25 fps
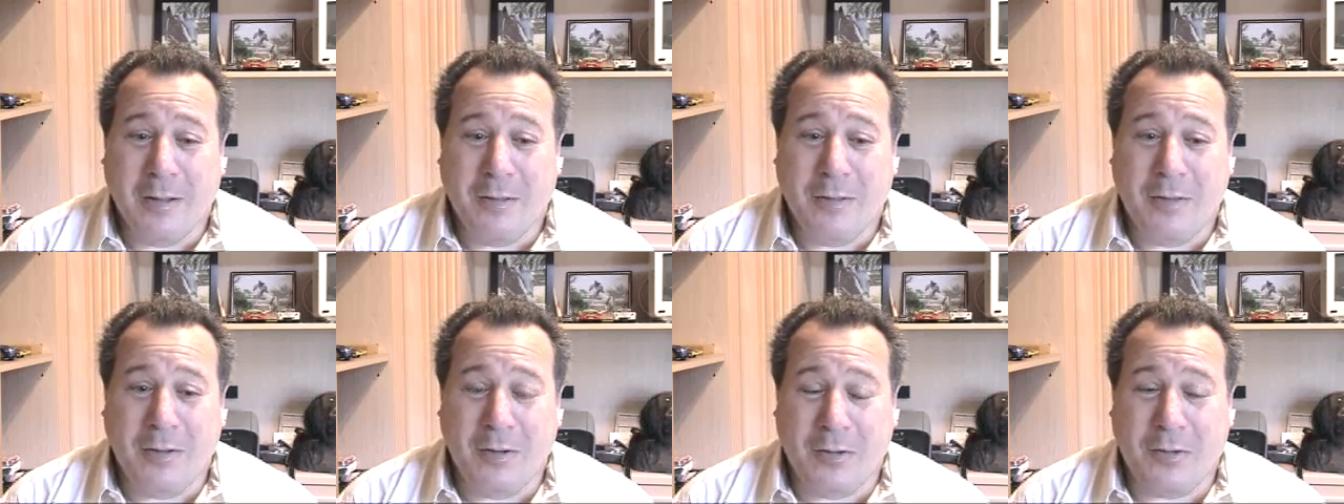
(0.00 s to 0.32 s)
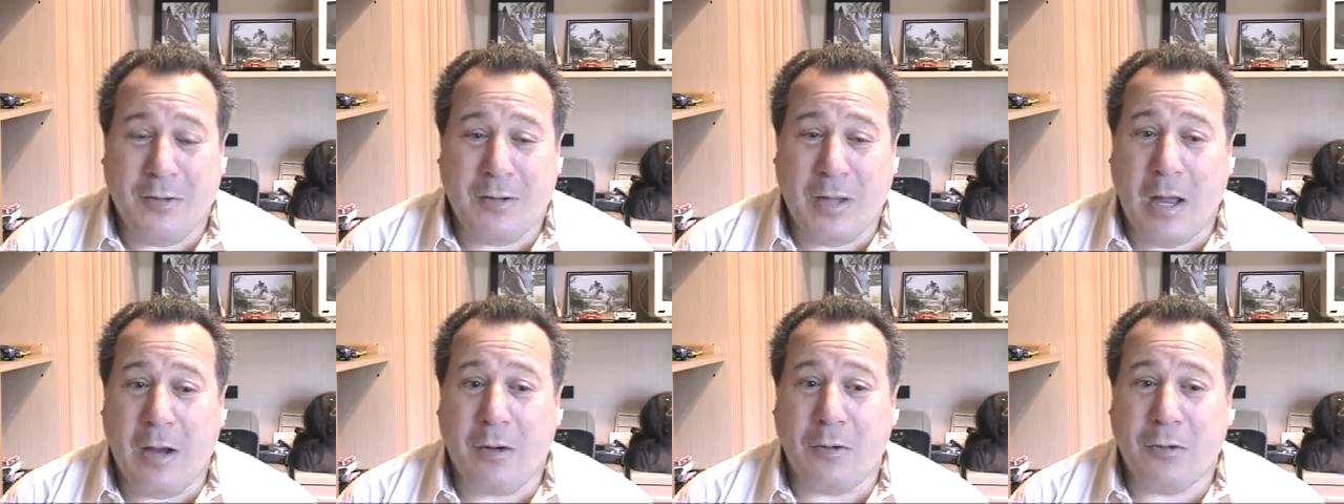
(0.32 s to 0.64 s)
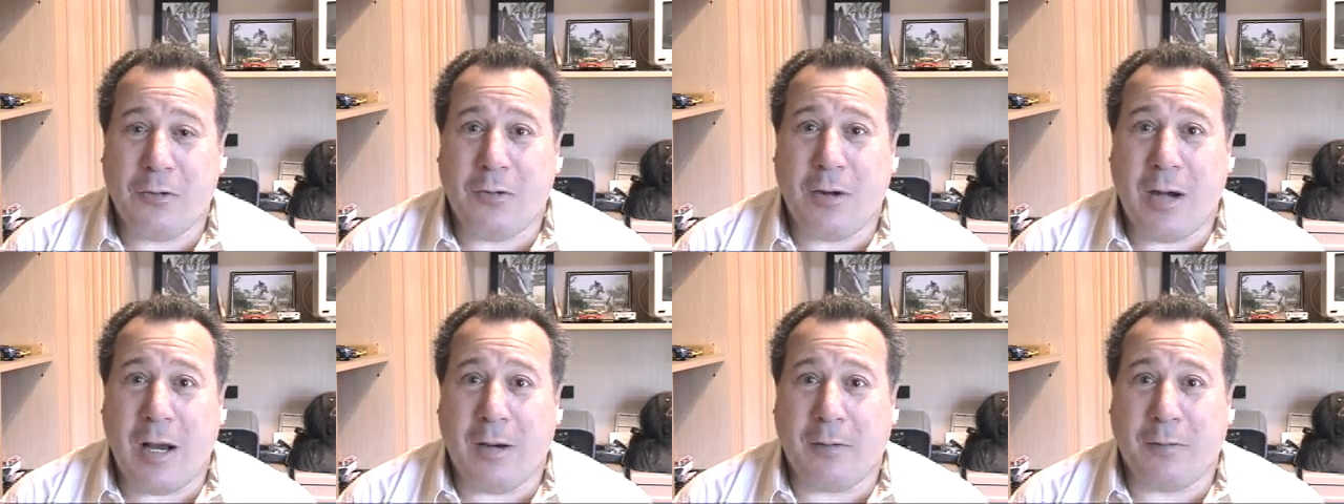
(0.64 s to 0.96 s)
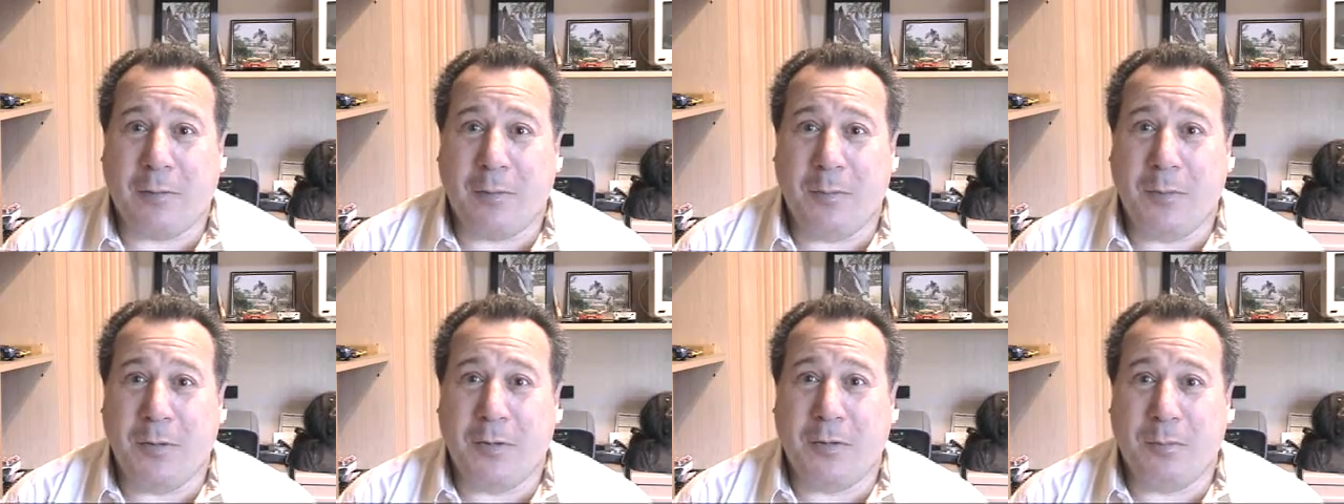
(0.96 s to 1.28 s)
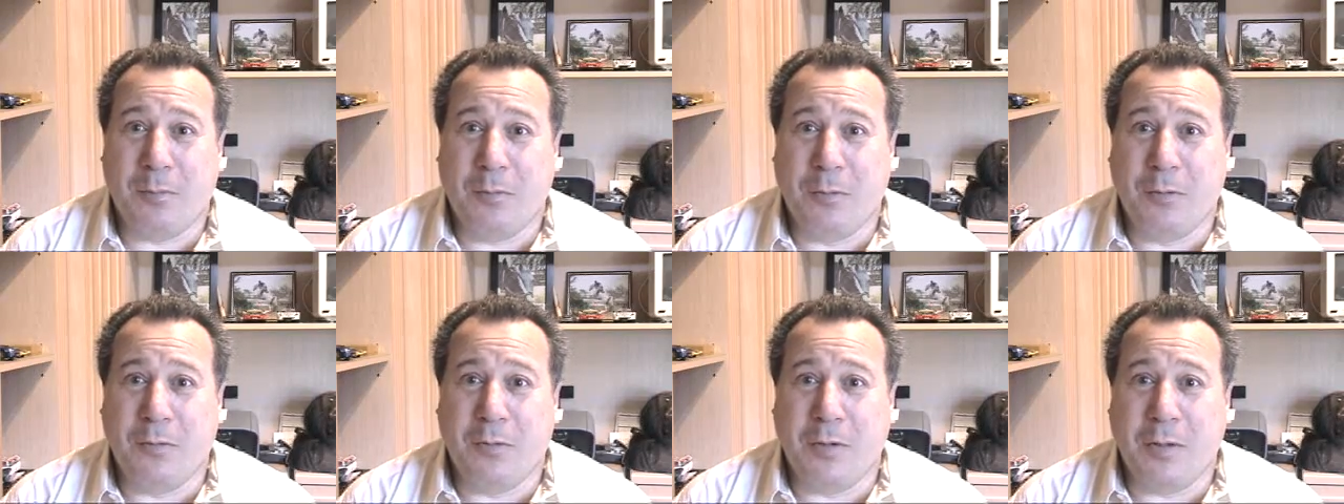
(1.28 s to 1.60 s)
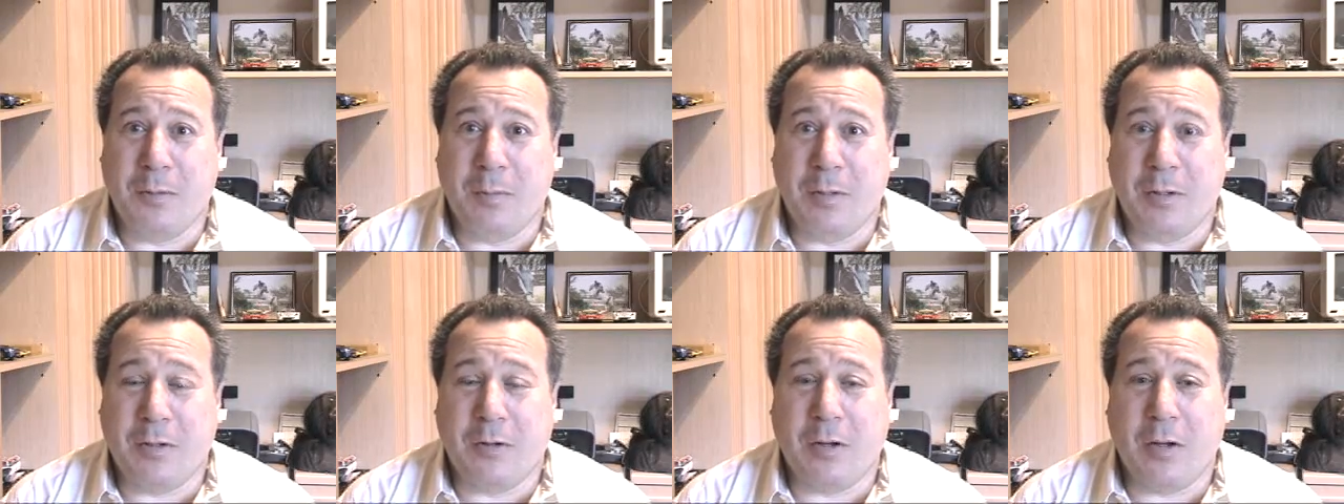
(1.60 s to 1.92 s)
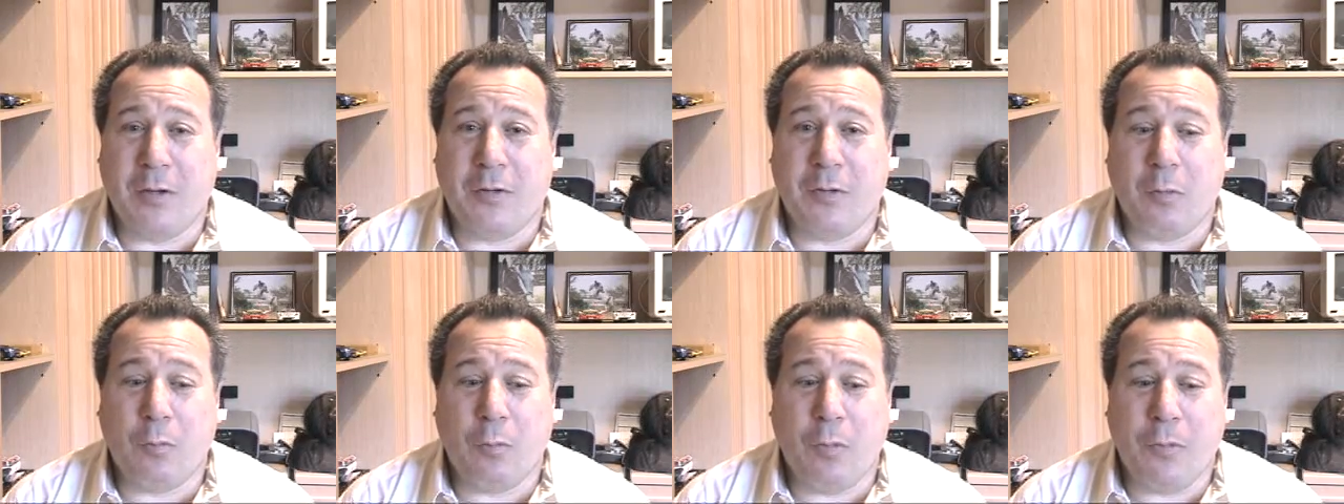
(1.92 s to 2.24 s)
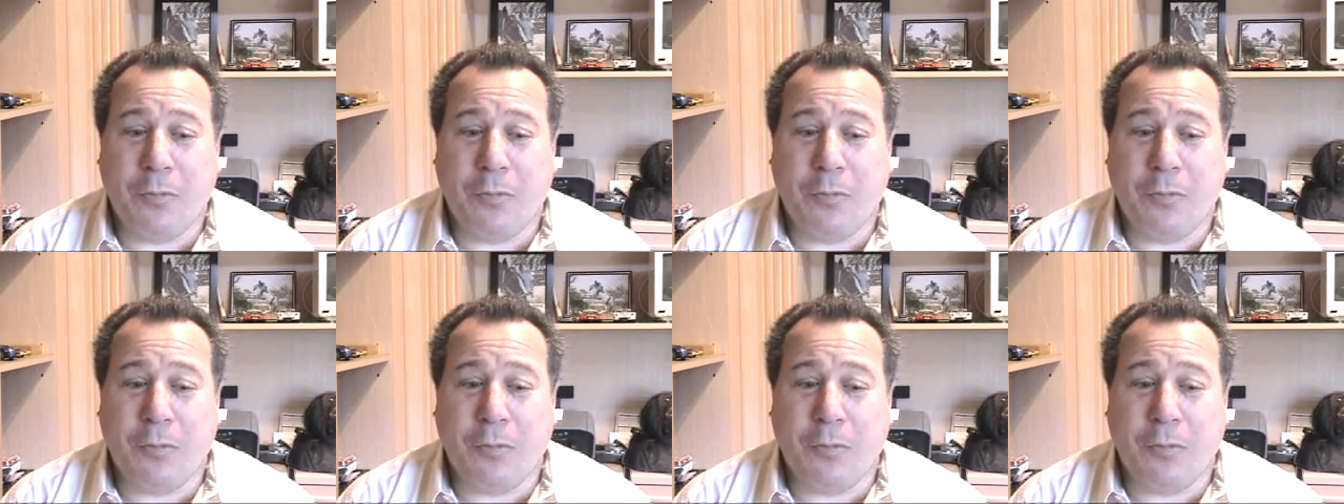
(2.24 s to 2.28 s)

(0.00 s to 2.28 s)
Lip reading: this soundtrack from this movie, because